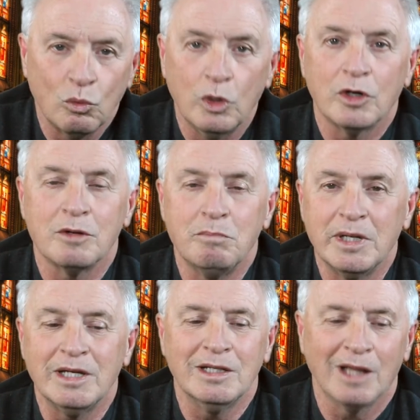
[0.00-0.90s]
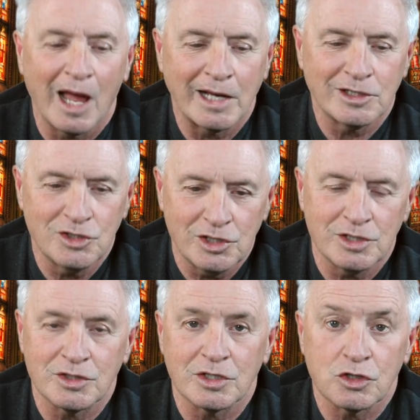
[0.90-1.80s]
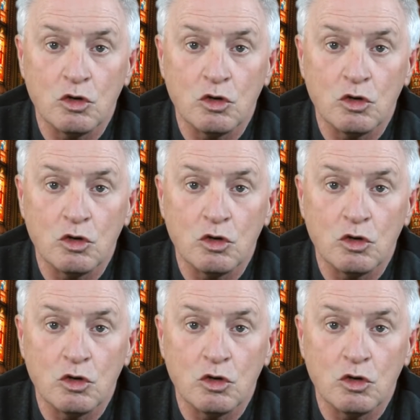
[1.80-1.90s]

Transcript: We're to be like Jesus,